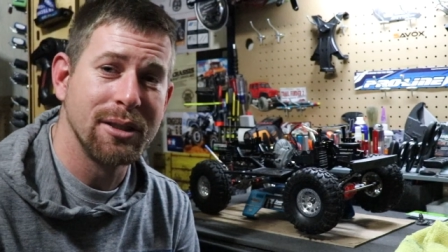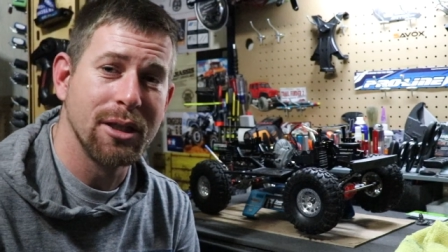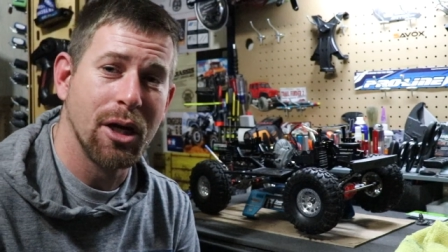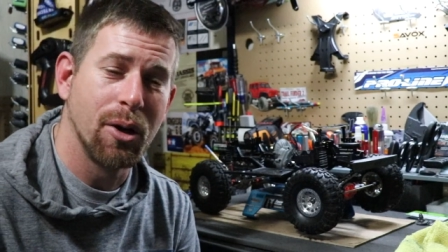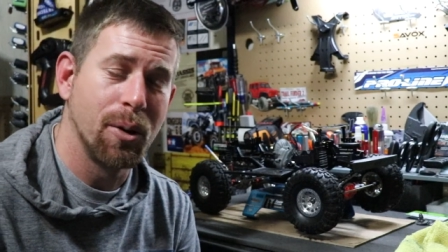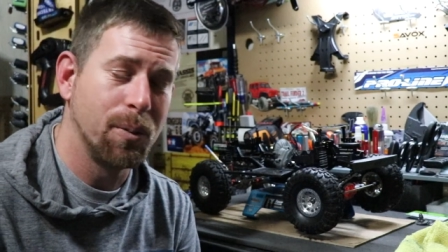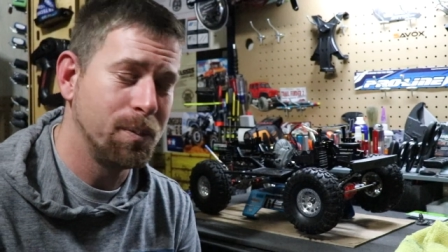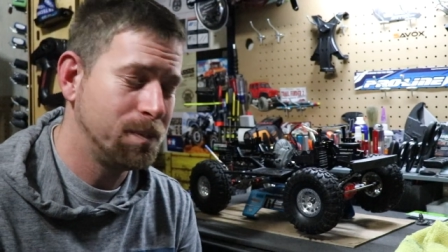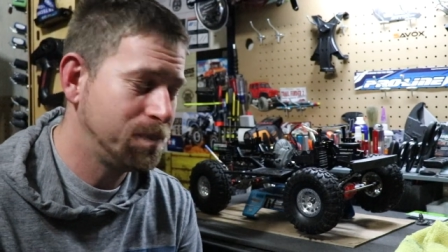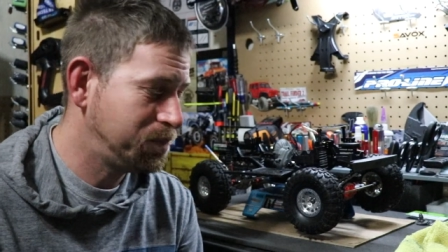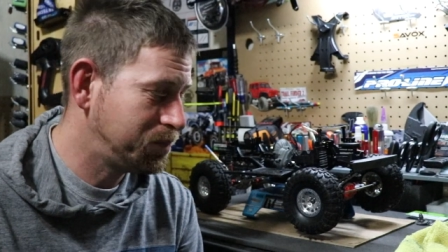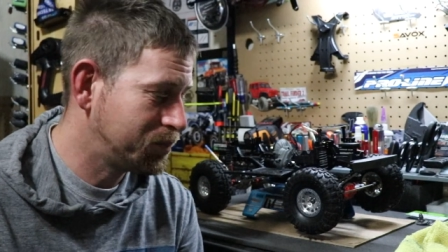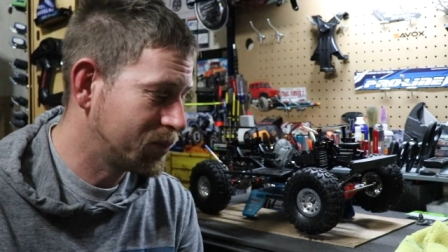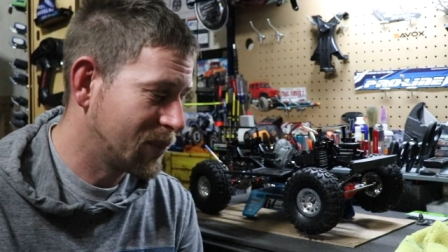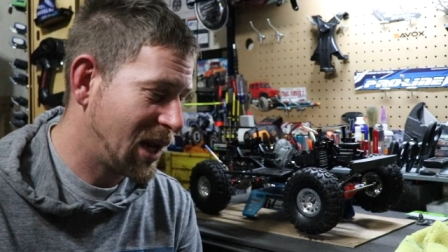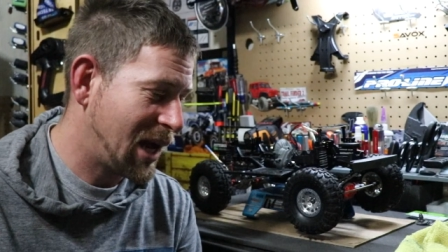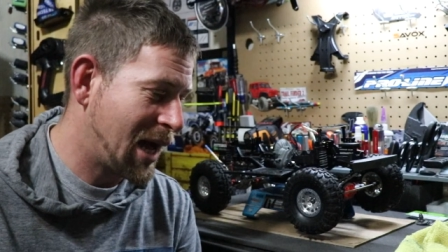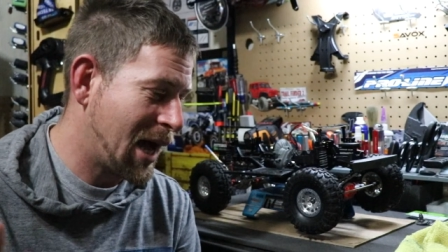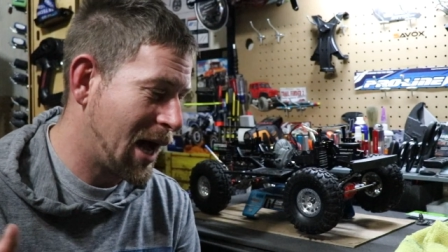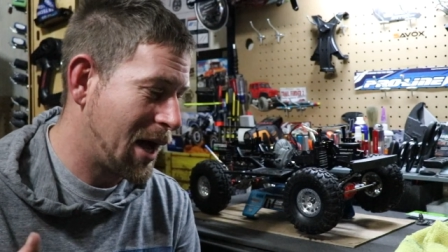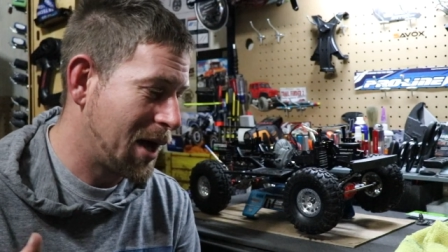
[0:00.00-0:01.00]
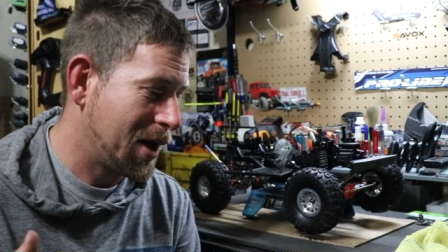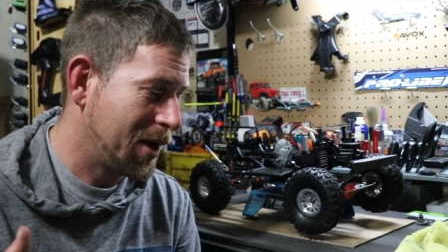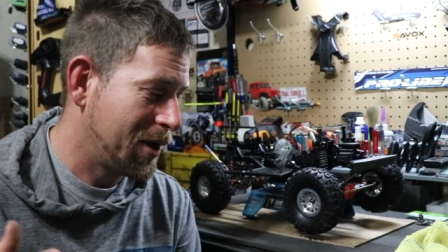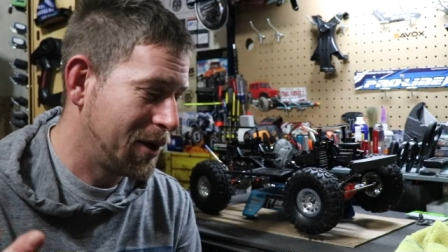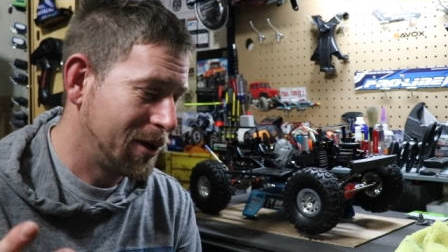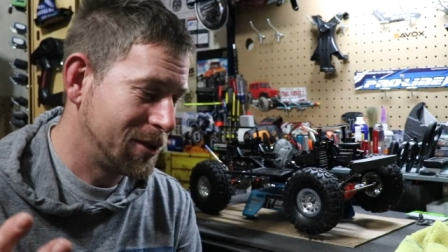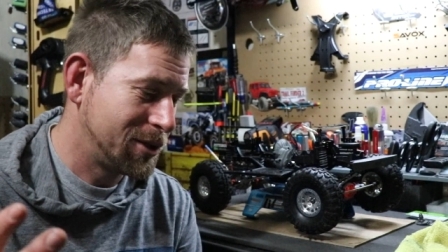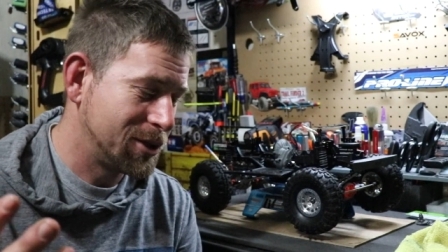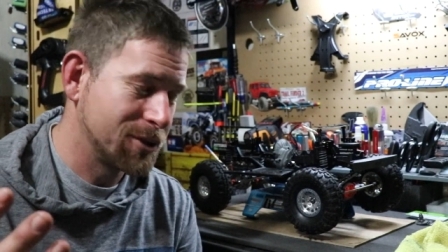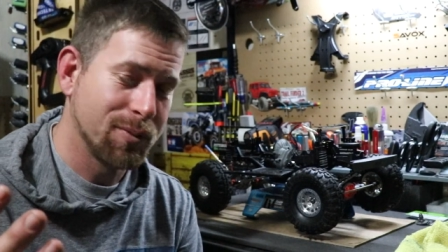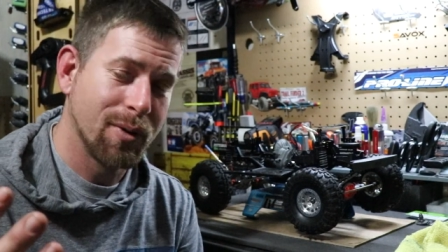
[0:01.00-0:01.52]
So uh,
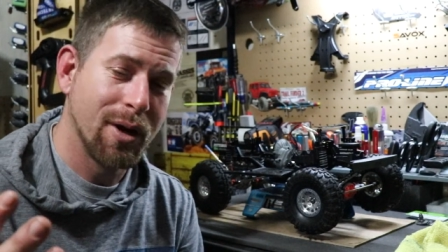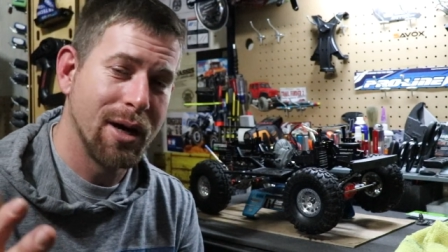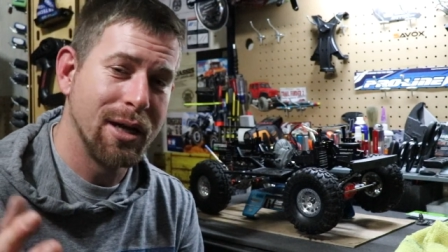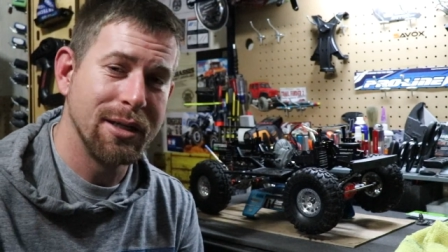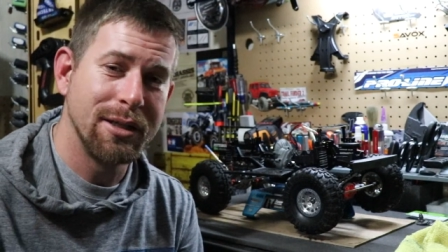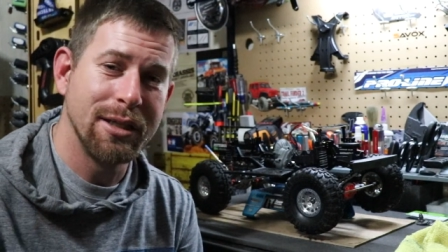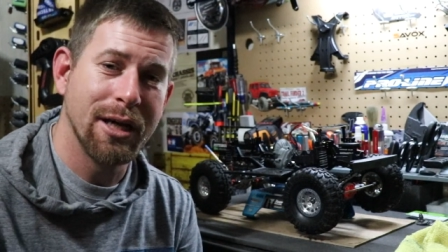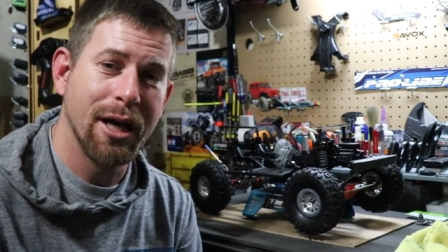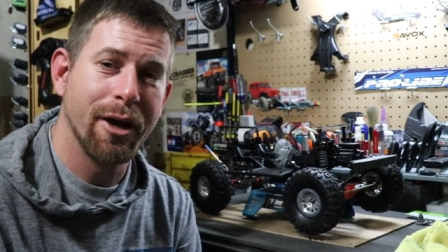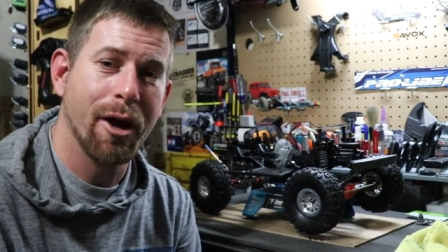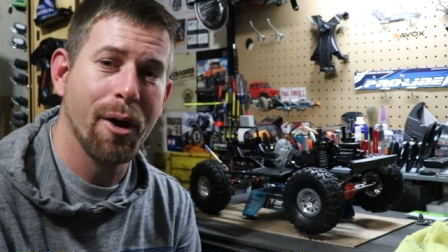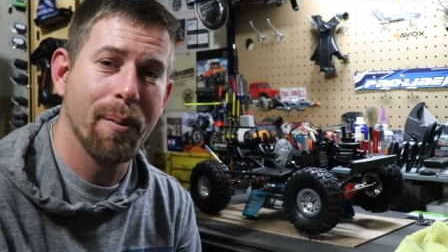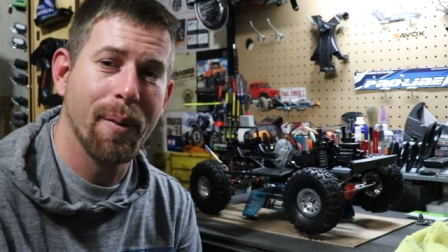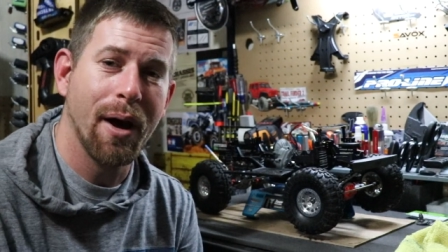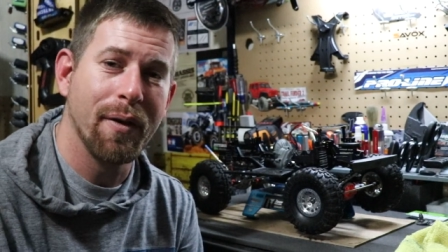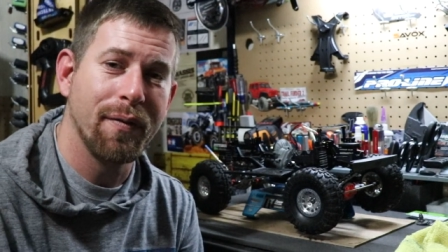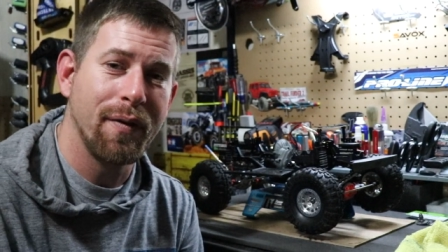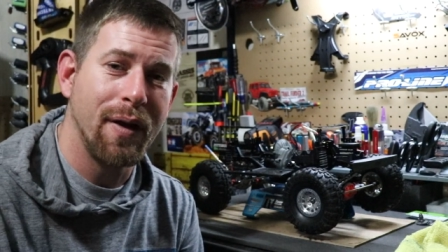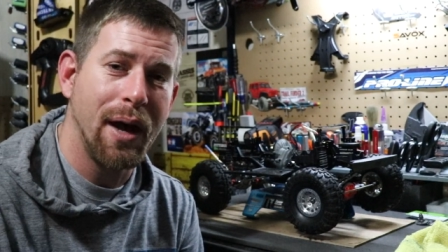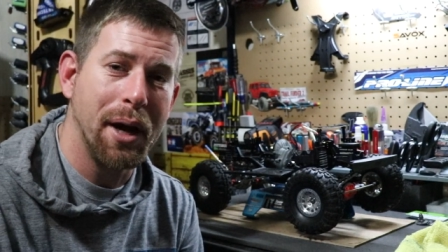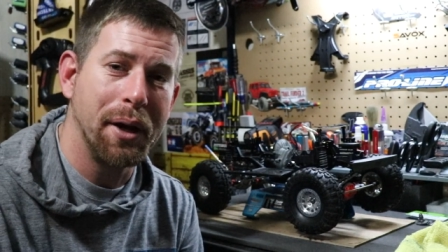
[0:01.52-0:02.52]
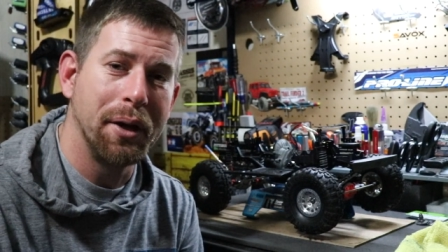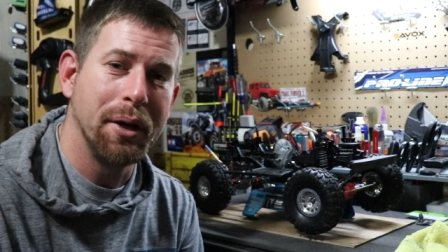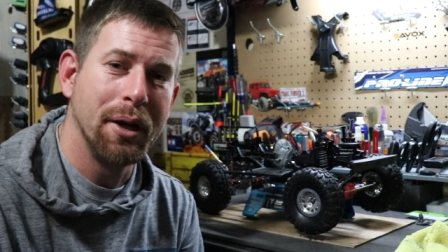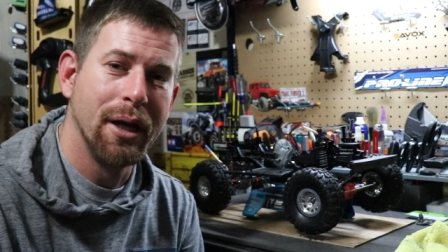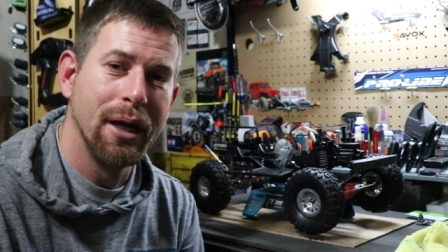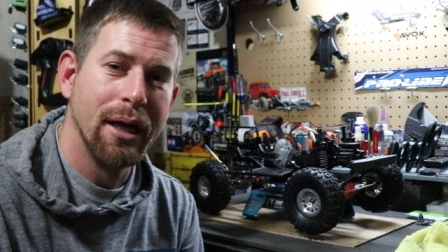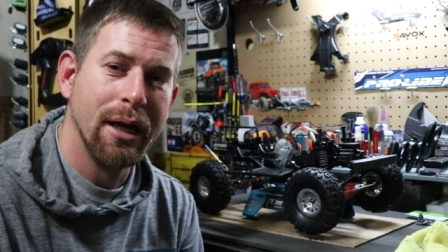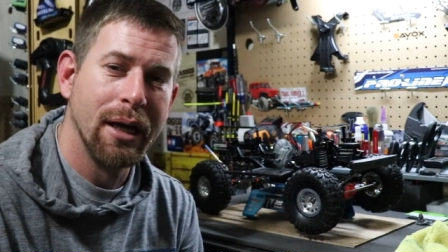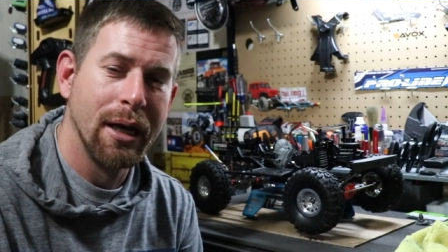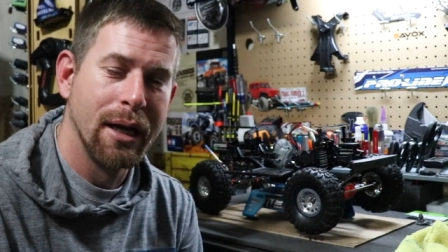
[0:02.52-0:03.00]
just wanted to tell you about that.